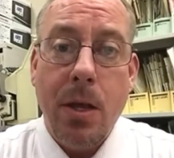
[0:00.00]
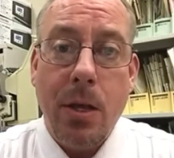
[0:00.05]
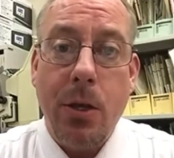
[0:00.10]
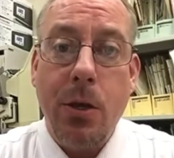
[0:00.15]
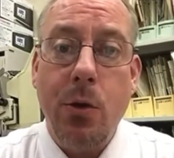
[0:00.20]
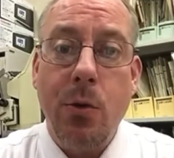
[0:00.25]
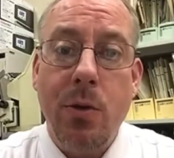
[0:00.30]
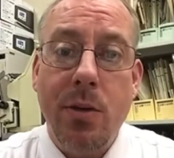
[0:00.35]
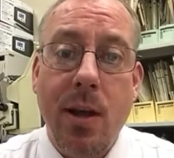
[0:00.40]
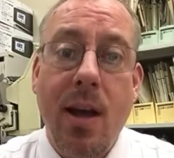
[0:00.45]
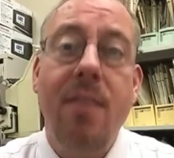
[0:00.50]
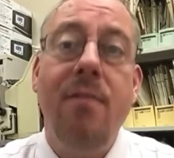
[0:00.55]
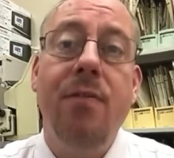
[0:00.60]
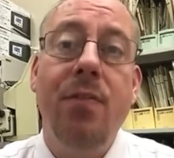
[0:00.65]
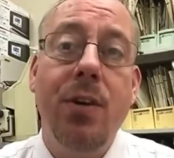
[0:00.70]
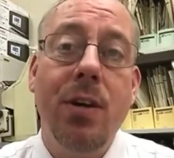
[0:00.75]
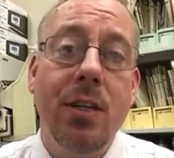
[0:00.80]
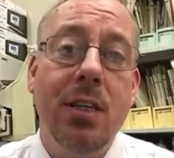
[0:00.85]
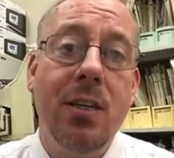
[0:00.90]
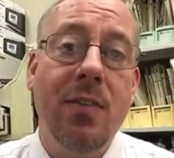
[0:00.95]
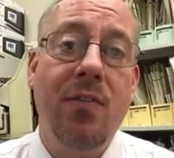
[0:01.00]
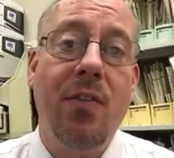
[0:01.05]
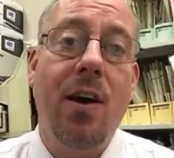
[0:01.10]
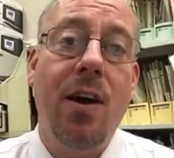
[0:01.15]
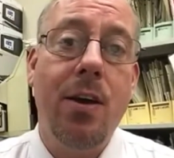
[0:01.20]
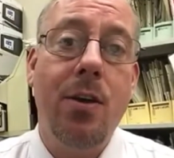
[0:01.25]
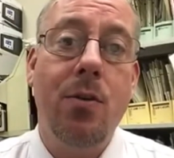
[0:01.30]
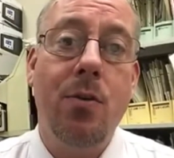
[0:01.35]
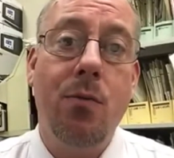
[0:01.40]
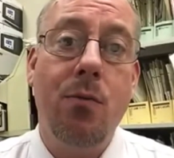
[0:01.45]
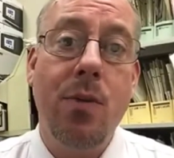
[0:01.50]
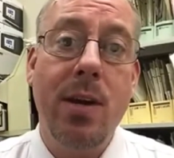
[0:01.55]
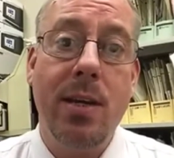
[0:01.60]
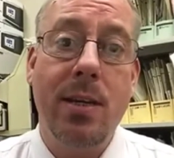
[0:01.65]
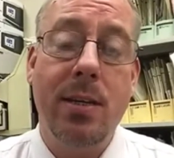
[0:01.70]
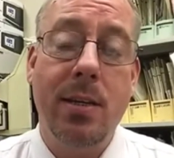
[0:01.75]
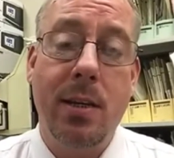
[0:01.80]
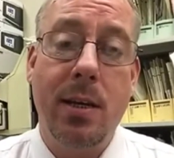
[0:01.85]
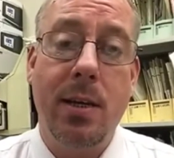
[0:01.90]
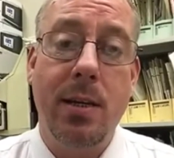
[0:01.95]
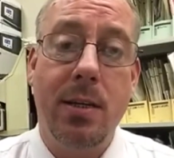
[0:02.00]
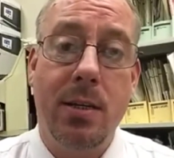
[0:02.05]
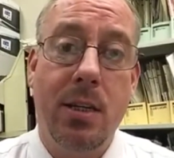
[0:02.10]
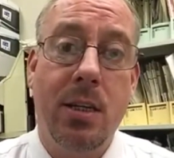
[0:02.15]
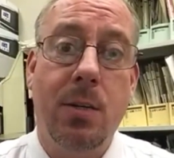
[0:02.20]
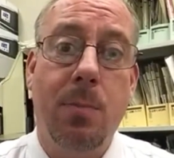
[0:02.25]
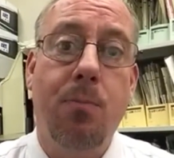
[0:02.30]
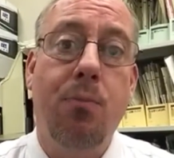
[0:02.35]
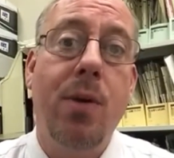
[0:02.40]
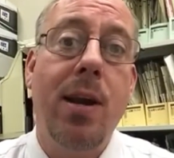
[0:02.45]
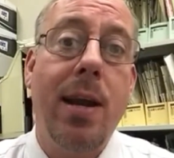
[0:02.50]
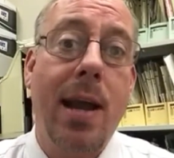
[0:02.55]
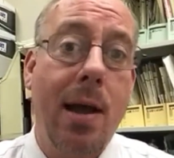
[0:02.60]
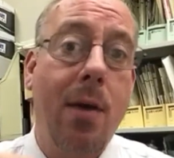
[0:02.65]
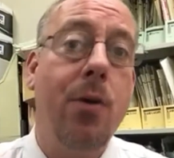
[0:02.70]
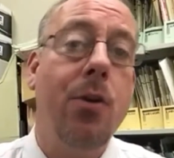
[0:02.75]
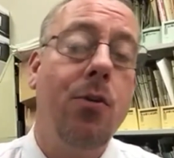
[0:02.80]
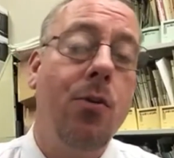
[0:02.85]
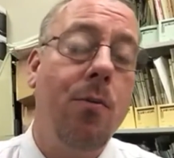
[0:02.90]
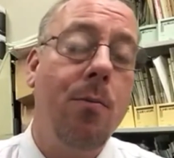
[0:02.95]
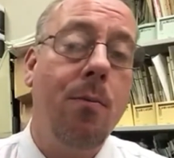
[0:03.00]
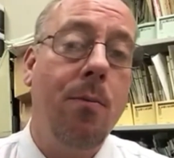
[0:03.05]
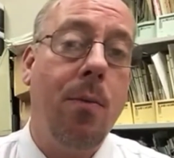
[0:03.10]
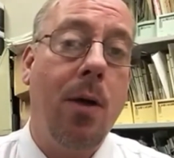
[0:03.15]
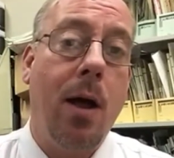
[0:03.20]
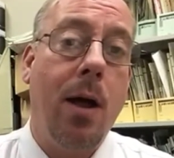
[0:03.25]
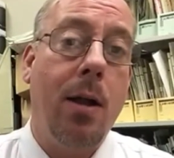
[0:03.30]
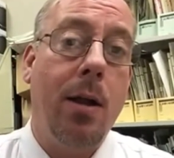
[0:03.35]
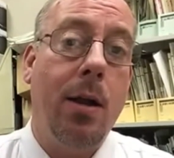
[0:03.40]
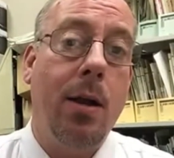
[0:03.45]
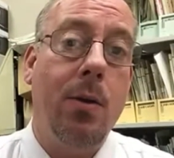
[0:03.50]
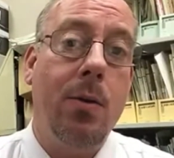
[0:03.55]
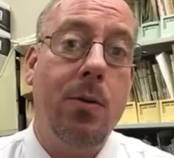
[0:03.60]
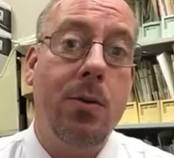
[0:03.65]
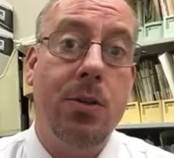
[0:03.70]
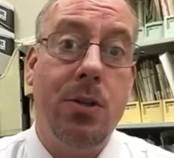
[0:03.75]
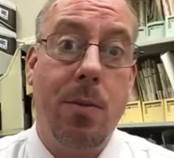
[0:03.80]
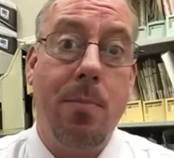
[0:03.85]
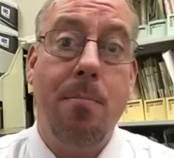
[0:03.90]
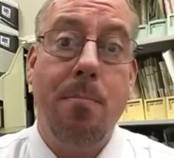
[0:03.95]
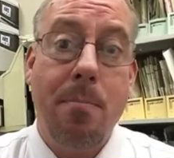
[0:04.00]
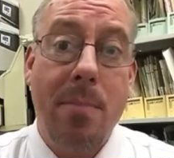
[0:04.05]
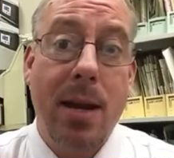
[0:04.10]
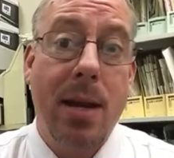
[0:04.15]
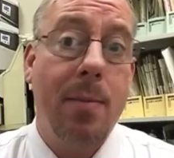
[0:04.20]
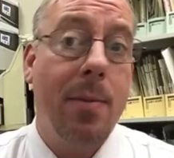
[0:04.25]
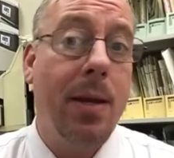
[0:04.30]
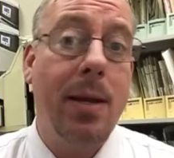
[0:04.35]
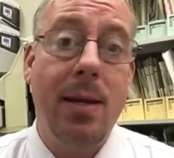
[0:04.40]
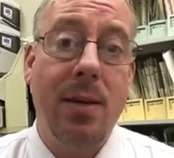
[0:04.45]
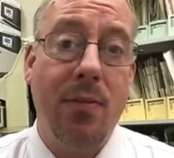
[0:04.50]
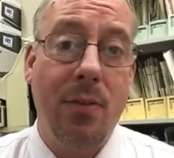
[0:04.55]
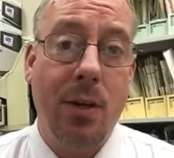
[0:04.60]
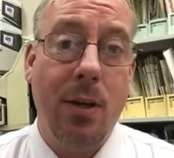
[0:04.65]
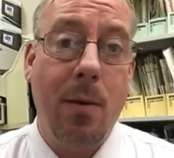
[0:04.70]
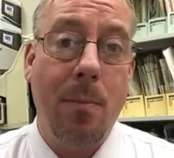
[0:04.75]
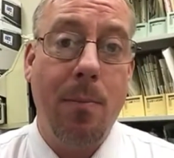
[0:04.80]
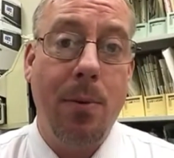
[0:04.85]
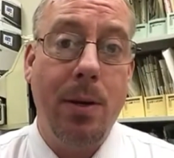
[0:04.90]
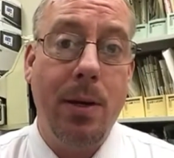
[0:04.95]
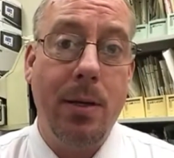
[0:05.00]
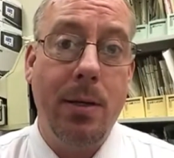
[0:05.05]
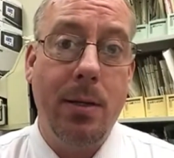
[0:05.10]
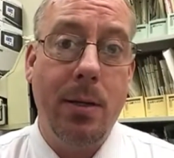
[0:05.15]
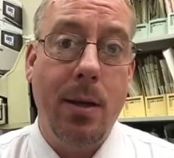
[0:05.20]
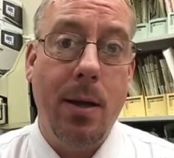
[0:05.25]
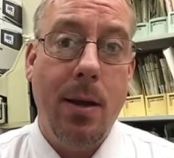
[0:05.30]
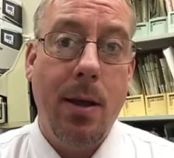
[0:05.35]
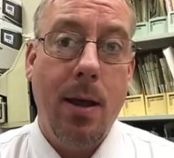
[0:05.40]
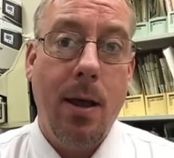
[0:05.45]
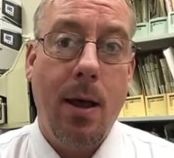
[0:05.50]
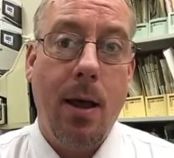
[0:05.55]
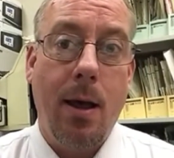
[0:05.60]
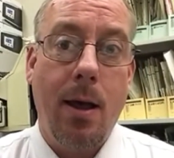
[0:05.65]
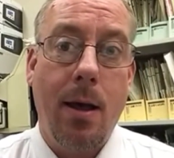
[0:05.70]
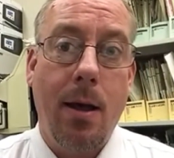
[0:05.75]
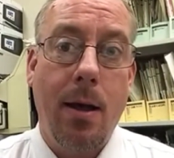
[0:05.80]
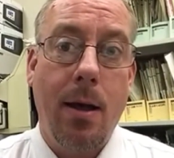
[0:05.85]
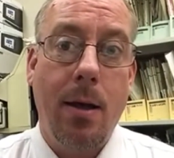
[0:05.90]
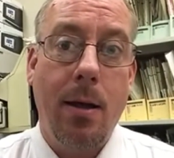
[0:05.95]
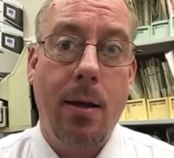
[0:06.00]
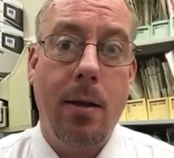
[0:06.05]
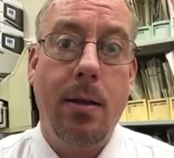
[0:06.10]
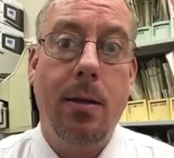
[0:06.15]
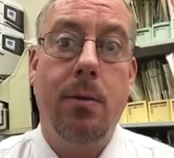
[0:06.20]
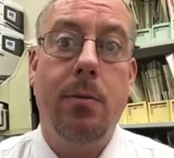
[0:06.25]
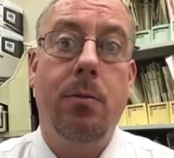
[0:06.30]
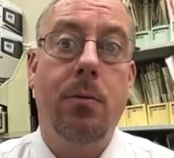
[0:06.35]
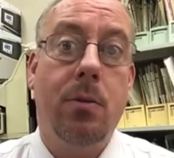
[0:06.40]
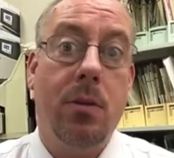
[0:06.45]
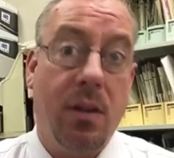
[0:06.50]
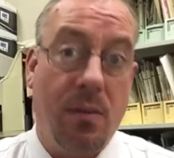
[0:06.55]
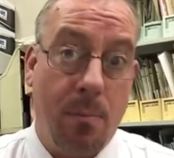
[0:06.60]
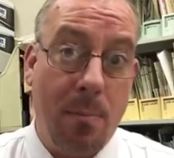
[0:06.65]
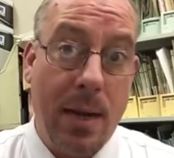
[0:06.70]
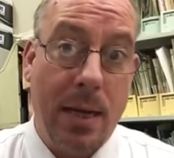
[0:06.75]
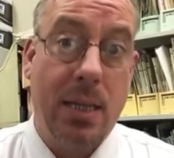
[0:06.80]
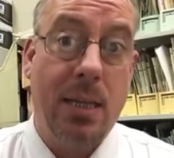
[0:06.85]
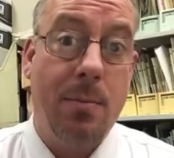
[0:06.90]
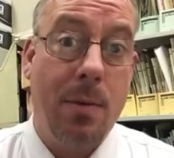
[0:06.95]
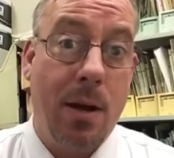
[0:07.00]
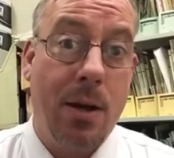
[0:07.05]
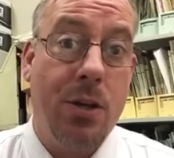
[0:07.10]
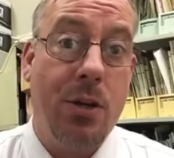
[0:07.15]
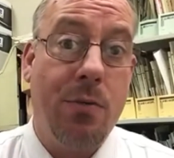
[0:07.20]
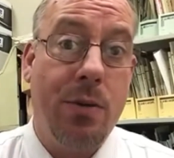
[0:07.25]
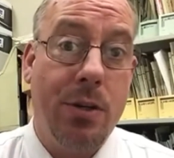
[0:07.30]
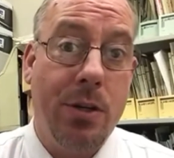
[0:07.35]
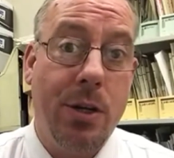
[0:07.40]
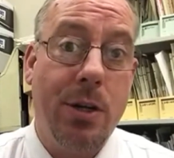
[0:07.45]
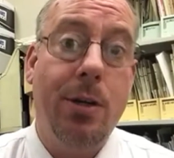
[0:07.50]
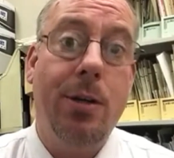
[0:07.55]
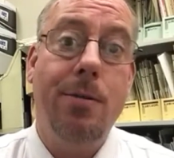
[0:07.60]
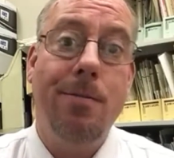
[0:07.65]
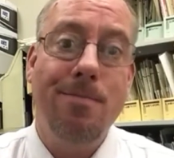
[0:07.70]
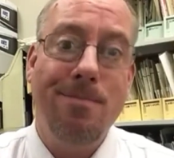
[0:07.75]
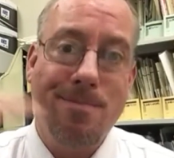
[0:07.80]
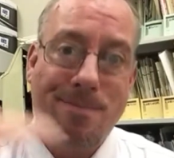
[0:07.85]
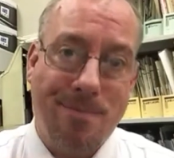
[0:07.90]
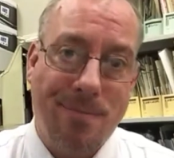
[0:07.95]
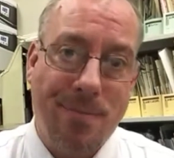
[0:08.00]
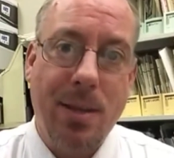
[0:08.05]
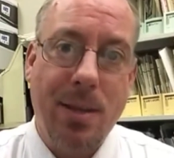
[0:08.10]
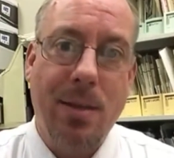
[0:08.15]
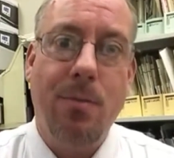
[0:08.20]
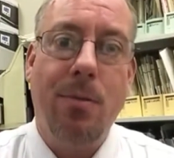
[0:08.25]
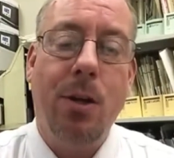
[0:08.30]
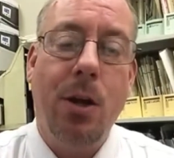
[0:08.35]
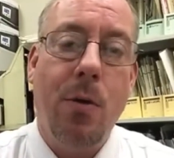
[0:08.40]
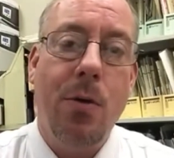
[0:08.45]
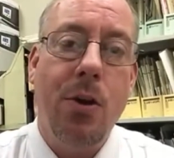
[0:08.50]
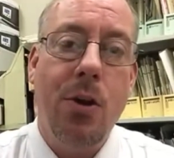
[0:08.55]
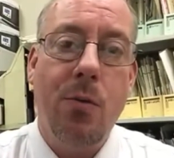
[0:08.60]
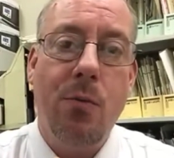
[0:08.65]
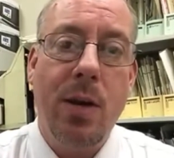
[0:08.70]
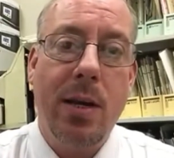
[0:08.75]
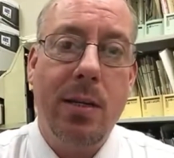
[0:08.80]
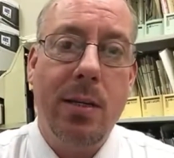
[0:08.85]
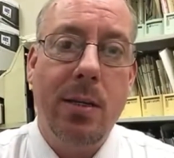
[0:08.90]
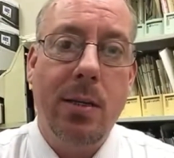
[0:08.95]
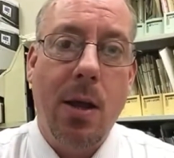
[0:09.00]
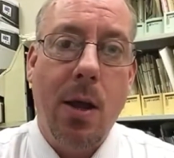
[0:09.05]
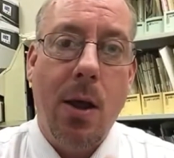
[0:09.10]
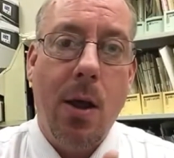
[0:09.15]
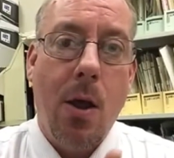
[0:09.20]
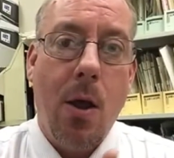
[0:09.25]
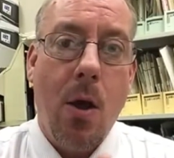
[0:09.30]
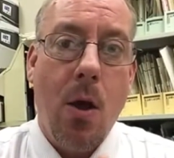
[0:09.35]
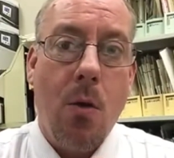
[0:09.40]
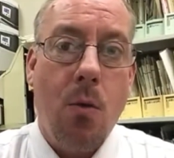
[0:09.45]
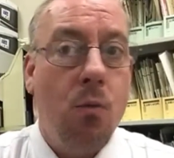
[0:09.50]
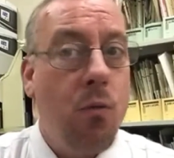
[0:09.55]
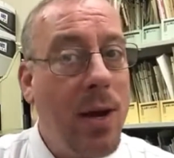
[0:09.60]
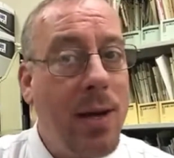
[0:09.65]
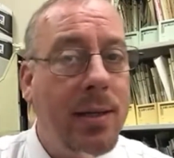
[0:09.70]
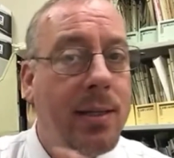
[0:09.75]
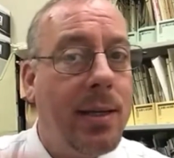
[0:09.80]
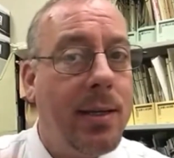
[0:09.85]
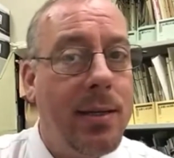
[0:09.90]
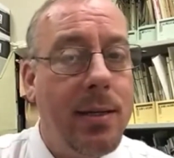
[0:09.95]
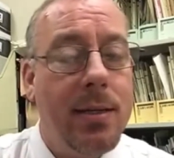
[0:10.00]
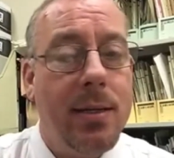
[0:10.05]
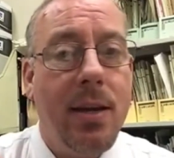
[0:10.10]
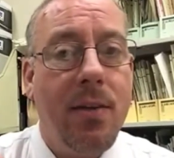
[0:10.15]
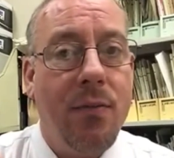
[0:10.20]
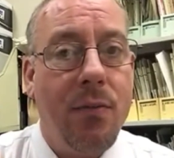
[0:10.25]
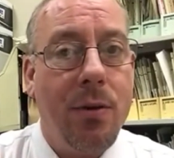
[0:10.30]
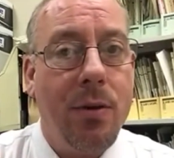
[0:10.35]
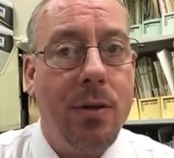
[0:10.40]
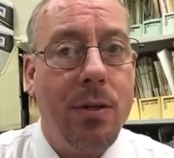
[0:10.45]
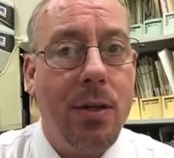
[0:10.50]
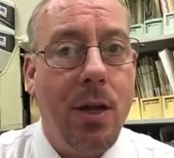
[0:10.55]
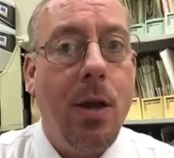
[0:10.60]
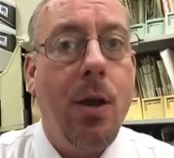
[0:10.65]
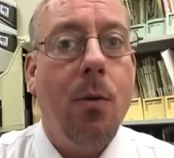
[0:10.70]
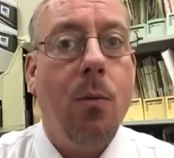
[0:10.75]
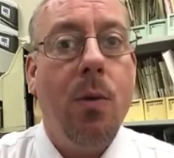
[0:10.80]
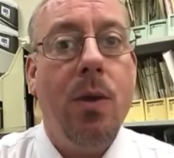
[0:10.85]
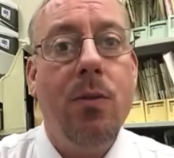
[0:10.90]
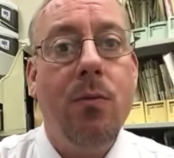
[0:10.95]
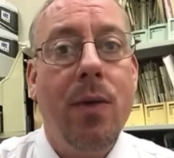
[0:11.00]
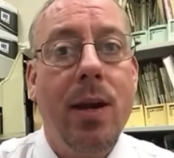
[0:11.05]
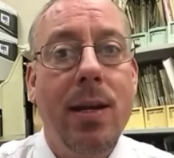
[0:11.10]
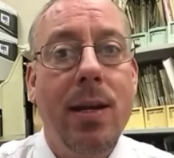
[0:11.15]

you diversify your risk and spread out your loans to many, many different companies to maximize your return, lower your risks. Ratesetter is different. With